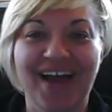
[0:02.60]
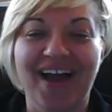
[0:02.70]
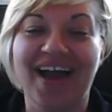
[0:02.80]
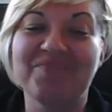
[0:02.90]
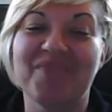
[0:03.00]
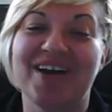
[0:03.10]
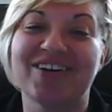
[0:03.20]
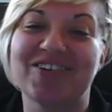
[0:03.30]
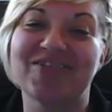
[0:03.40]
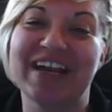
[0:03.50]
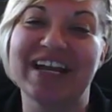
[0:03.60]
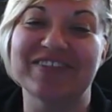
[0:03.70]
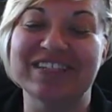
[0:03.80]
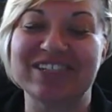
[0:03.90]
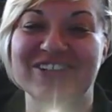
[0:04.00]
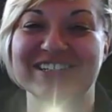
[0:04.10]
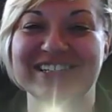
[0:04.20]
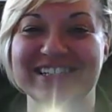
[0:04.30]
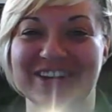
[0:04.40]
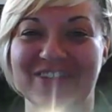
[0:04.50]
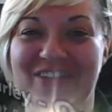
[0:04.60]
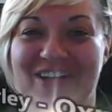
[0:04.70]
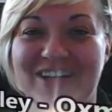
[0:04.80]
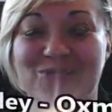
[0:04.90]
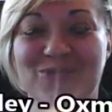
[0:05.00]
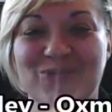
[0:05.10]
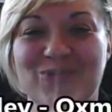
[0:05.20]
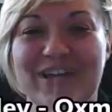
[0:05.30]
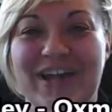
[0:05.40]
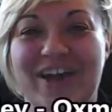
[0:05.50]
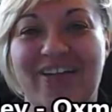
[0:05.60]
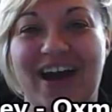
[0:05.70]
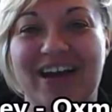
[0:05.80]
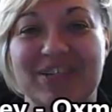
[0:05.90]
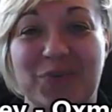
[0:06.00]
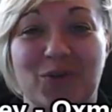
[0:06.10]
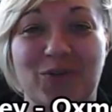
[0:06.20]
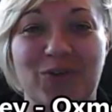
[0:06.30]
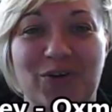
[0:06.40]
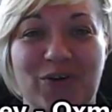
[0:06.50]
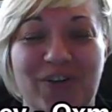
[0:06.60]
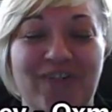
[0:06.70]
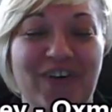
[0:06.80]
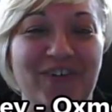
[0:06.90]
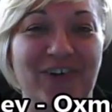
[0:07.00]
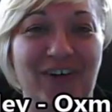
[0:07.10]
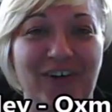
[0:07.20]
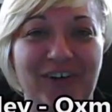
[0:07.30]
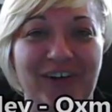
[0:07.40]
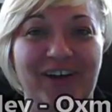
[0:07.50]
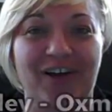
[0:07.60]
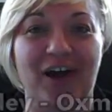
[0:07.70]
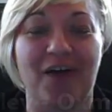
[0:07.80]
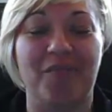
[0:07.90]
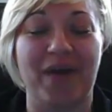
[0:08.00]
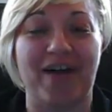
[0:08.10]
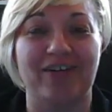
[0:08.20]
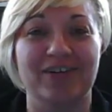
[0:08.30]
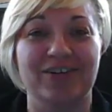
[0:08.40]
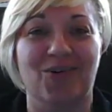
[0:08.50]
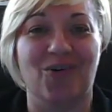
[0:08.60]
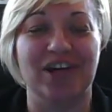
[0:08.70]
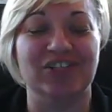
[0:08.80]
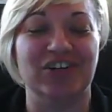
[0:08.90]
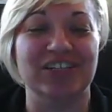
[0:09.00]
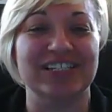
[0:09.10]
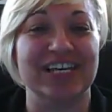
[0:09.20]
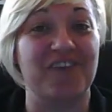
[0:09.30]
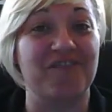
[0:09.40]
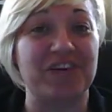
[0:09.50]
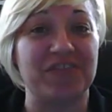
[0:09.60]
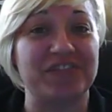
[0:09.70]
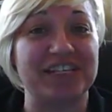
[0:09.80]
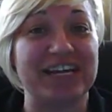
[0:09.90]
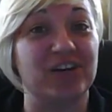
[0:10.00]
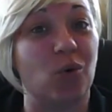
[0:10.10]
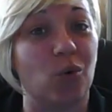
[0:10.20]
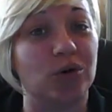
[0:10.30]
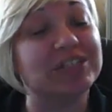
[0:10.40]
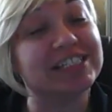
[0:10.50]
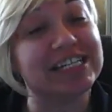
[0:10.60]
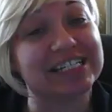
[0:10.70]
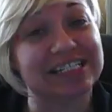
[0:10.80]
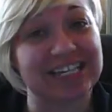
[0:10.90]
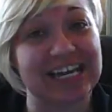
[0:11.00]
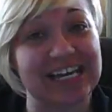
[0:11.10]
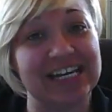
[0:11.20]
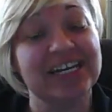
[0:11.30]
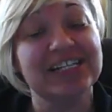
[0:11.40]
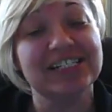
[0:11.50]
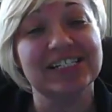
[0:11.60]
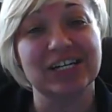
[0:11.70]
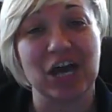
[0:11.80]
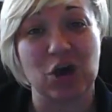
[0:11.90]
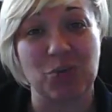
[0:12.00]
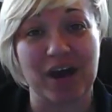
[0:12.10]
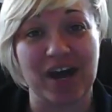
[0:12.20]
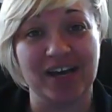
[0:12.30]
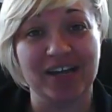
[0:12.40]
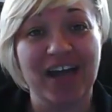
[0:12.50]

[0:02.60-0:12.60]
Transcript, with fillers: Hi Michael, my name is Kristen with Oxmoor Toyota. I spoke with you on the phone earlier about your interest in a 15 or 16 Tacoma.